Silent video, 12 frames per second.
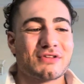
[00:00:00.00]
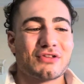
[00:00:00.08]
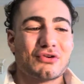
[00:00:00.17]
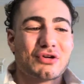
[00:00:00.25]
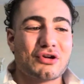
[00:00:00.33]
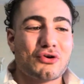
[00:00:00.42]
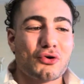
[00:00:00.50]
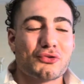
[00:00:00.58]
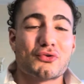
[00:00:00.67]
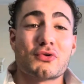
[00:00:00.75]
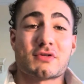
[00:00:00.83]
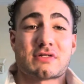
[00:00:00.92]
You could go
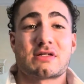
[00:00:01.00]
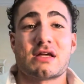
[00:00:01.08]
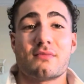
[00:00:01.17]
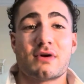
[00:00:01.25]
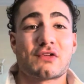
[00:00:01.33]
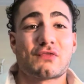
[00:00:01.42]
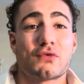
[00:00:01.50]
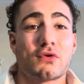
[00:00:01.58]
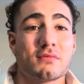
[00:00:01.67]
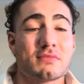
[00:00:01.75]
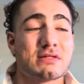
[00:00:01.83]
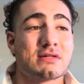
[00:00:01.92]
through those CMS
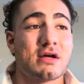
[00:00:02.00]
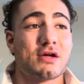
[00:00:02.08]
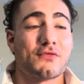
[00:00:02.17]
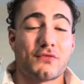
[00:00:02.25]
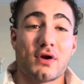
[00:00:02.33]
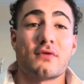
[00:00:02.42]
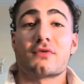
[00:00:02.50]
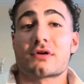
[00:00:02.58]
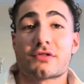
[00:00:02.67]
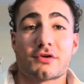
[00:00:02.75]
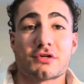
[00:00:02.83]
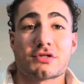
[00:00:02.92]
forms for every
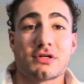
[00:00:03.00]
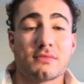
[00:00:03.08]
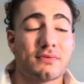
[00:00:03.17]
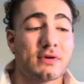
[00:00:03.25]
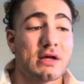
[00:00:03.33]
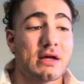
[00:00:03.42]
clerkship.